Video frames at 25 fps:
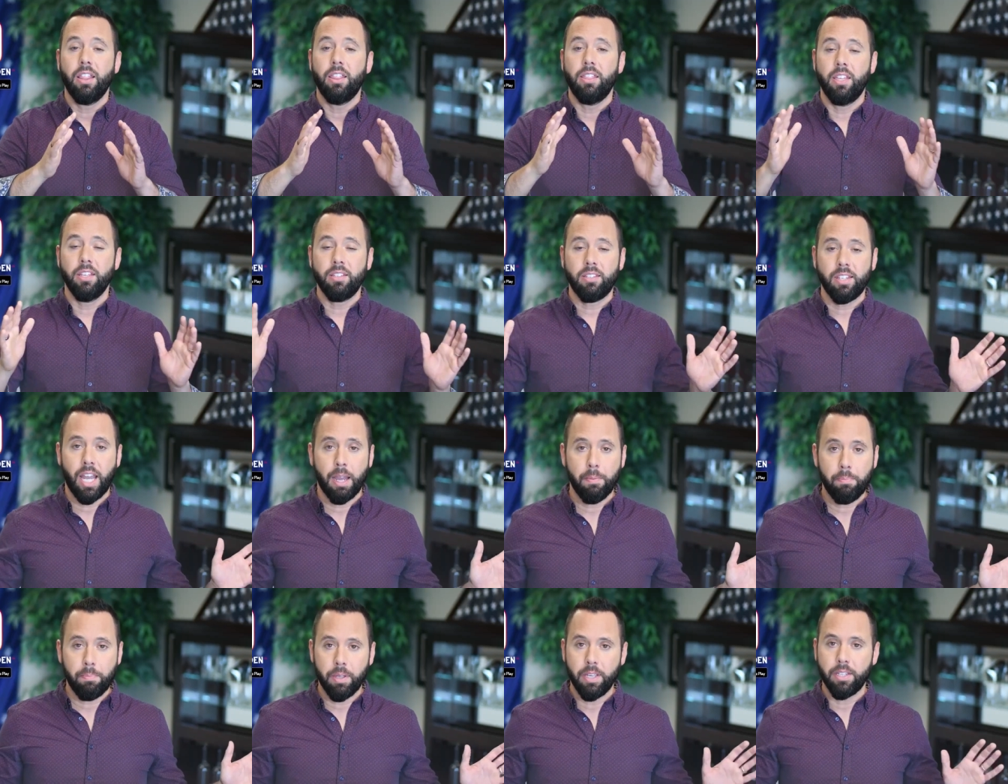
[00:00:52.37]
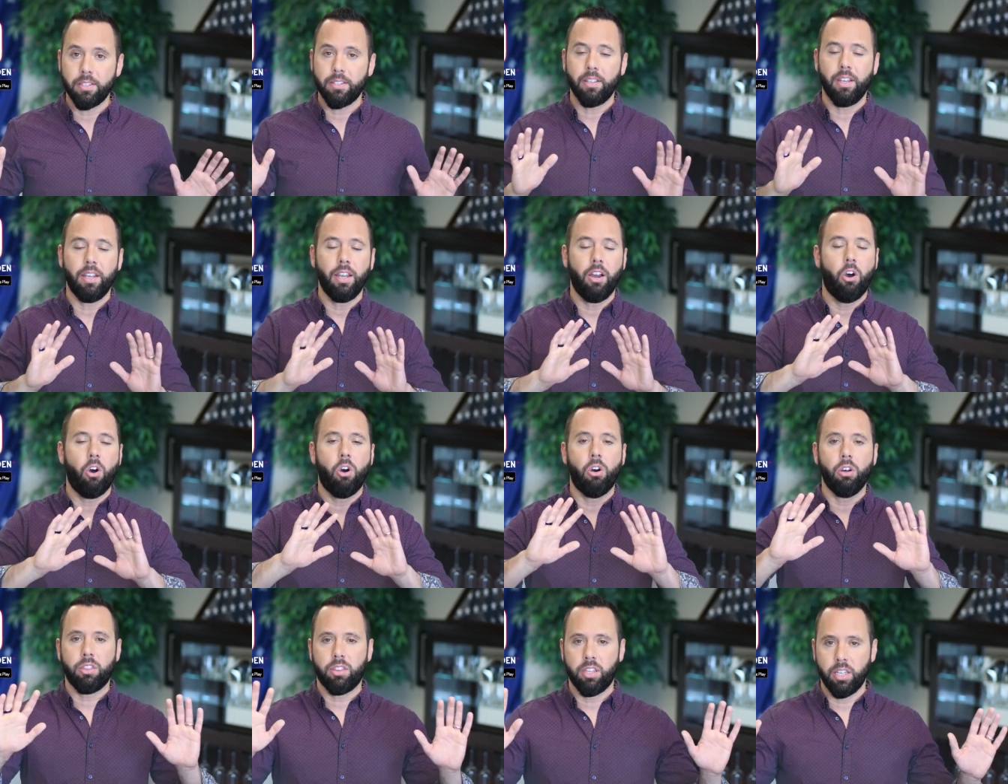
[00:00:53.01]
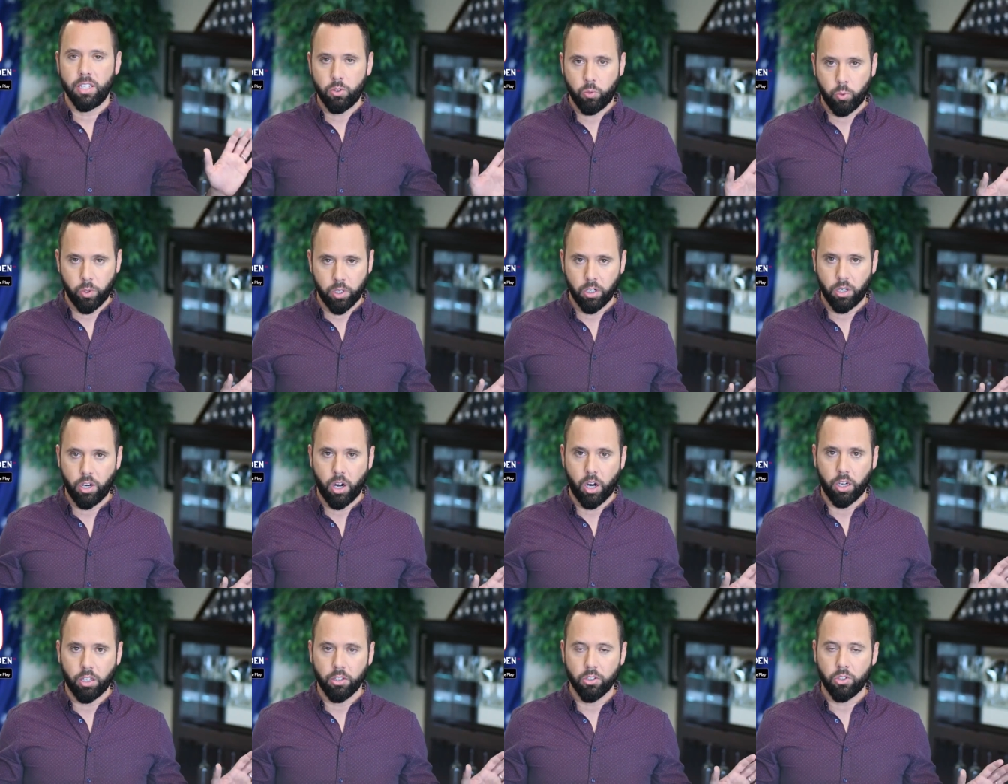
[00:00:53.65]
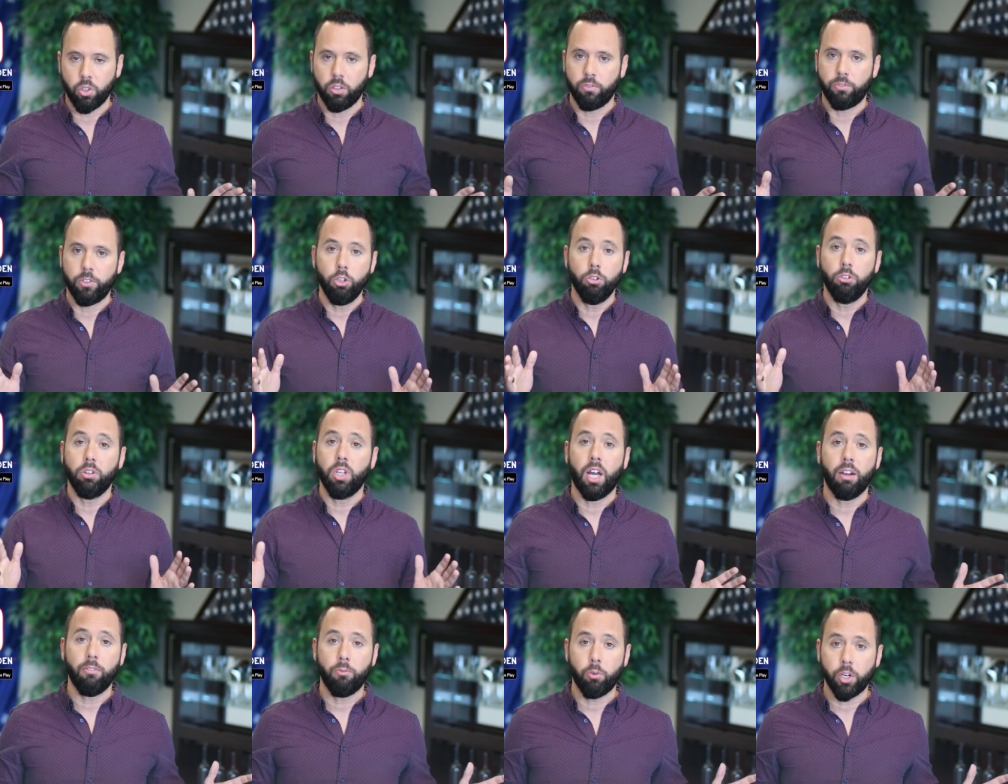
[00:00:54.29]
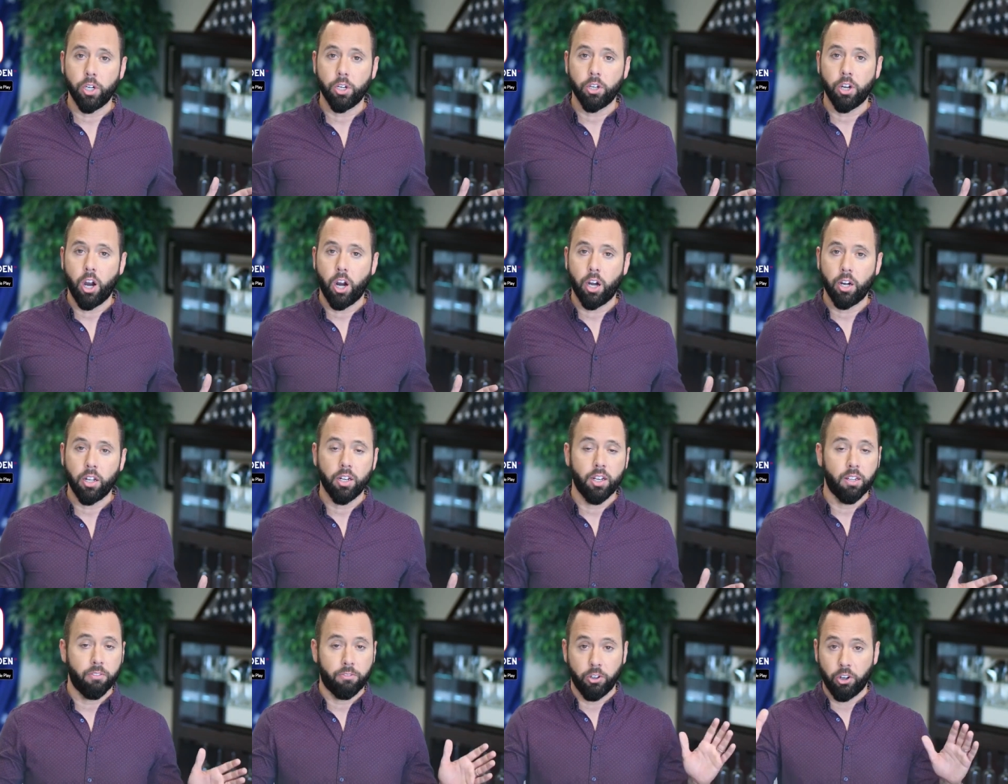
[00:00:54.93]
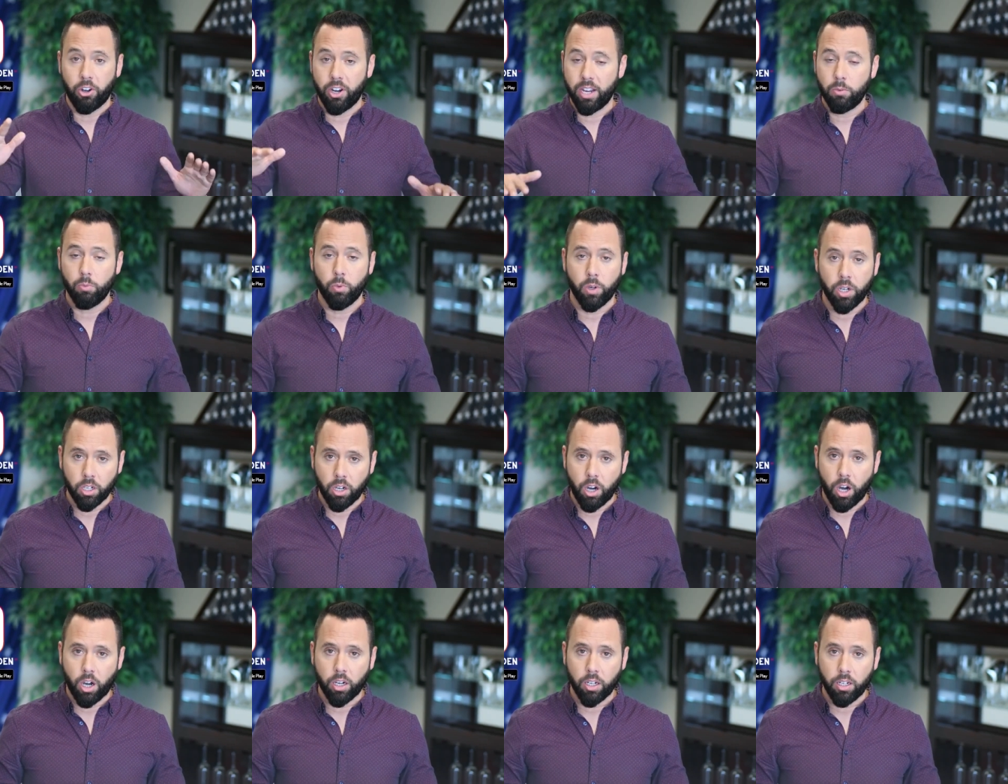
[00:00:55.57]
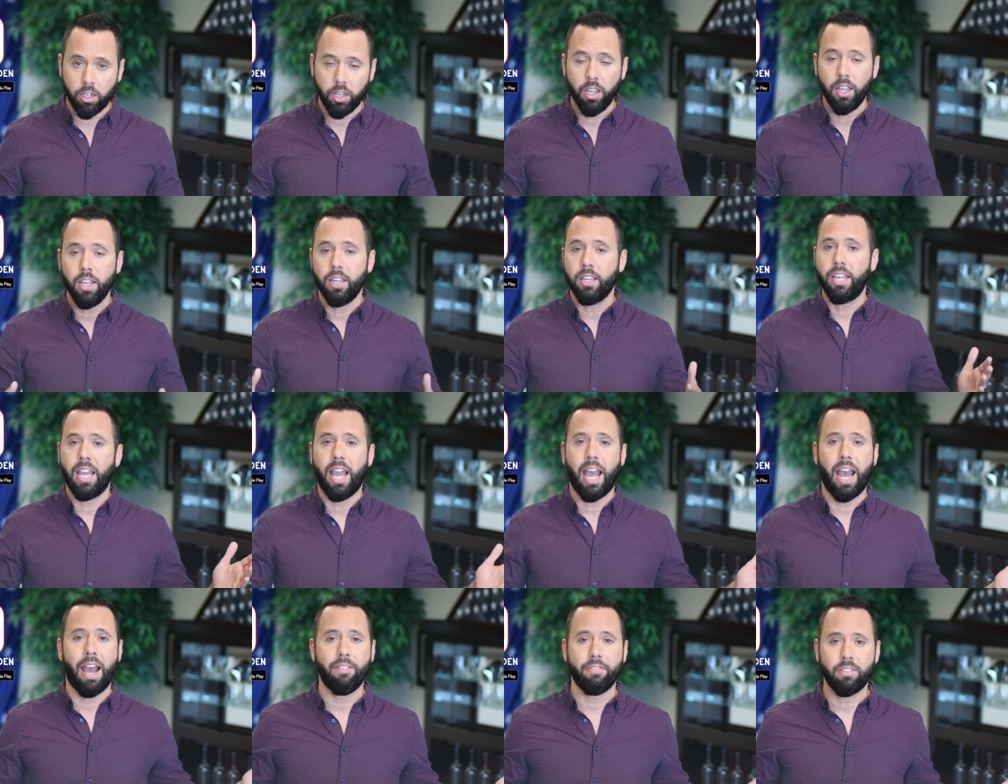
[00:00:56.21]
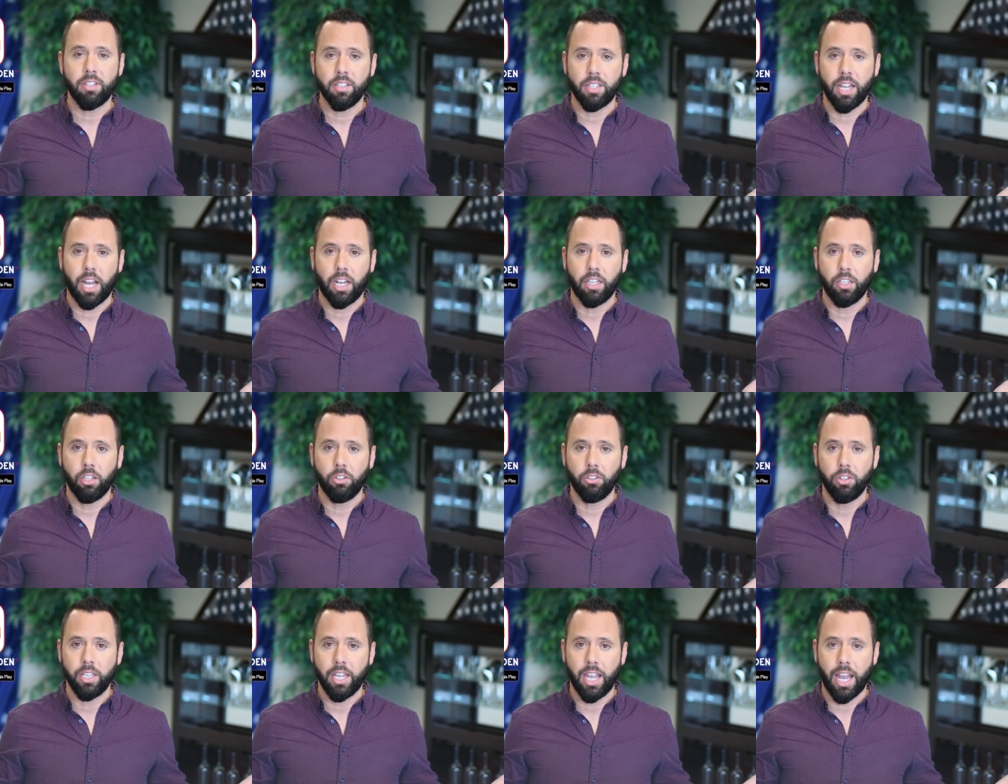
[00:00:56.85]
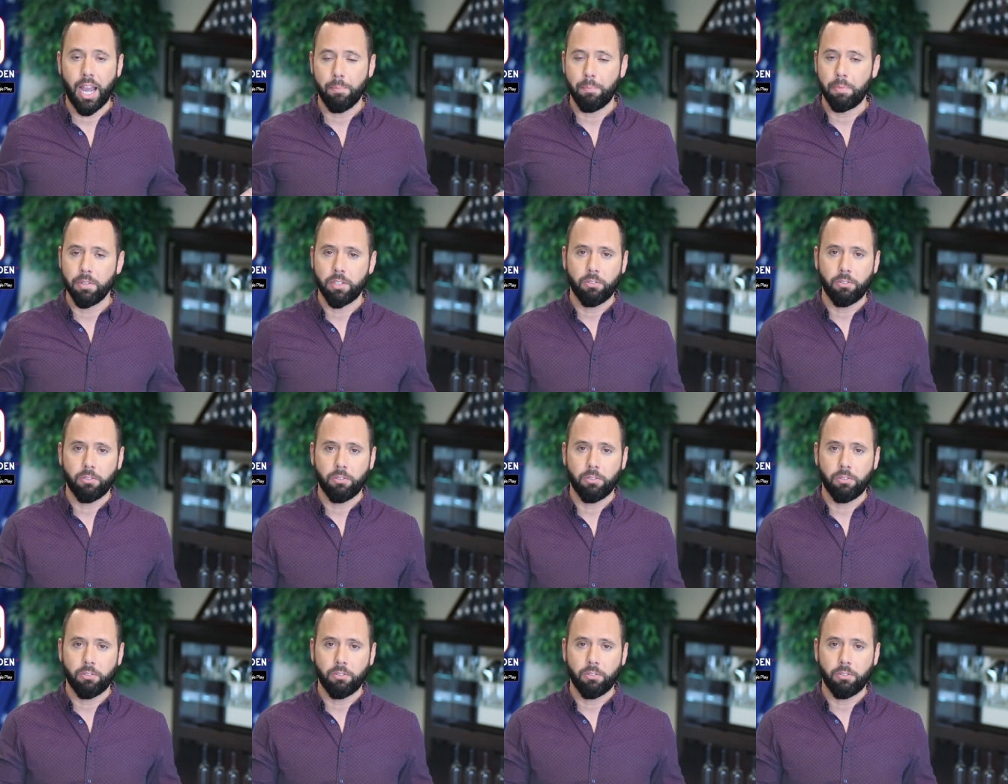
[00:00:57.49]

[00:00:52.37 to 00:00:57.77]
This app is all things Winter Garden. So if you love Winter Garden, if you're in Winter Garden, you have to download the app.